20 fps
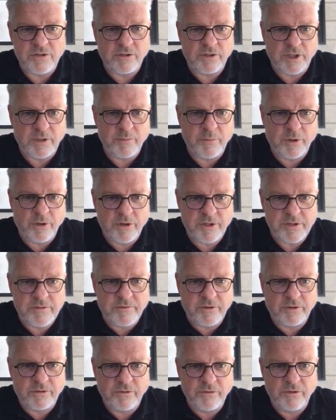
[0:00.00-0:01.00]
circuit boards
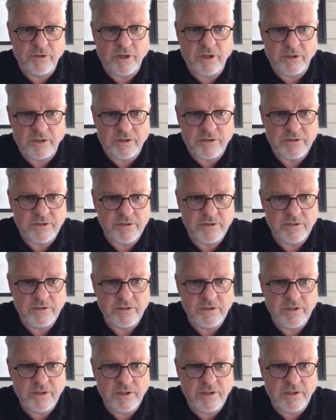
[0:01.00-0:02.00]
for $2
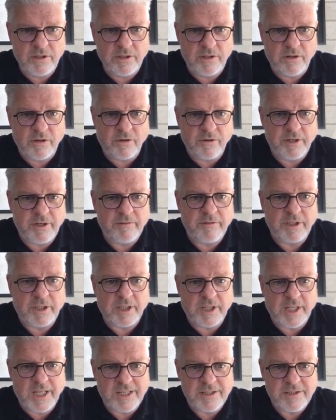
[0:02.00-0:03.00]
or
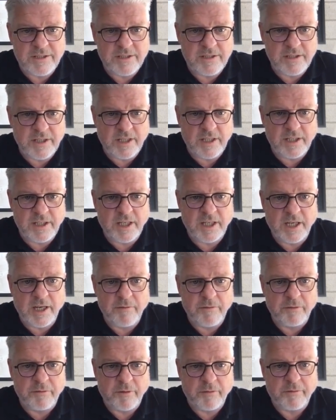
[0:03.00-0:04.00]
even less, and they give it
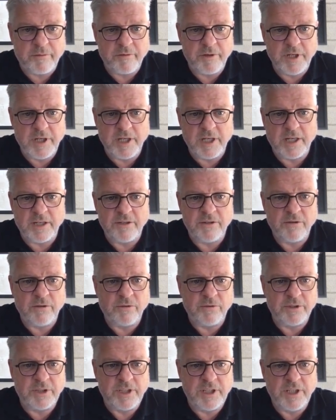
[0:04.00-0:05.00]
for free and you
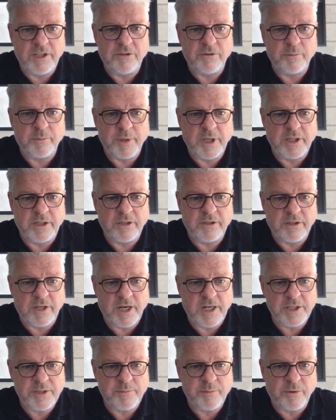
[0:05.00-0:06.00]
only need to pay the
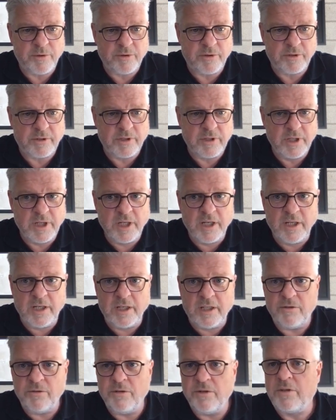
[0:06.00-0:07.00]
transport,
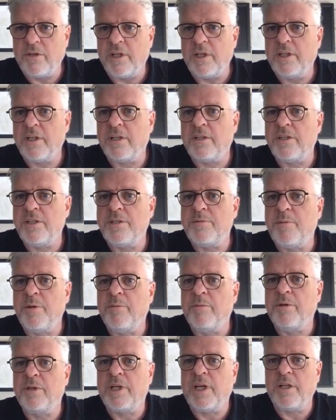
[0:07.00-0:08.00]
do you think that these
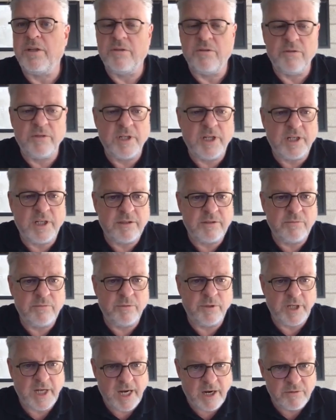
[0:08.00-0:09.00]
people can do that
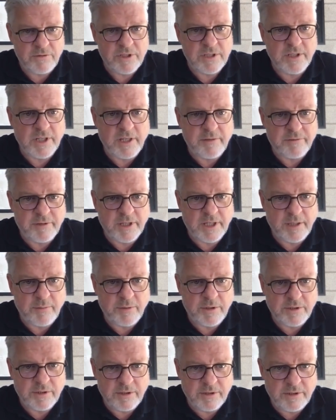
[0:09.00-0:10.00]
without slave
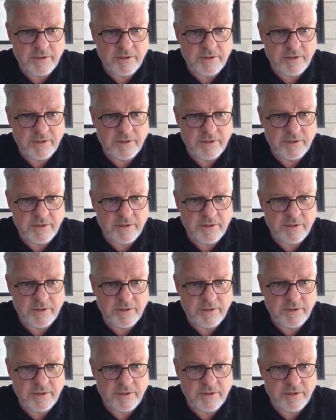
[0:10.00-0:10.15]
labor